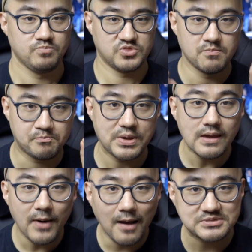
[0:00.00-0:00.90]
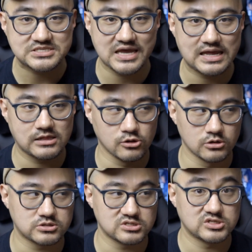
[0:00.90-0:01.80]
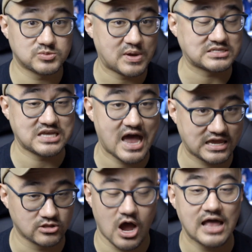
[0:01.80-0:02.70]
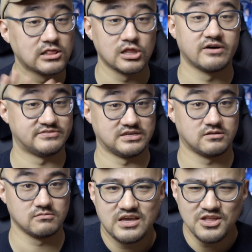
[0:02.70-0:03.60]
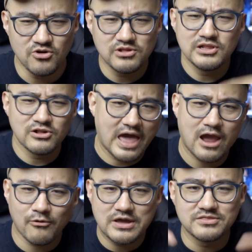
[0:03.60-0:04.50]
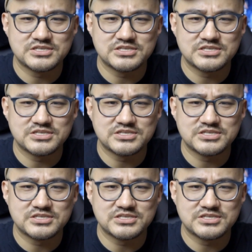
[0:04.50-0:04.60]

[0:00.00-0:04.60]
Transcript: The Bebop set looked spectacular. I loved it. The little area in the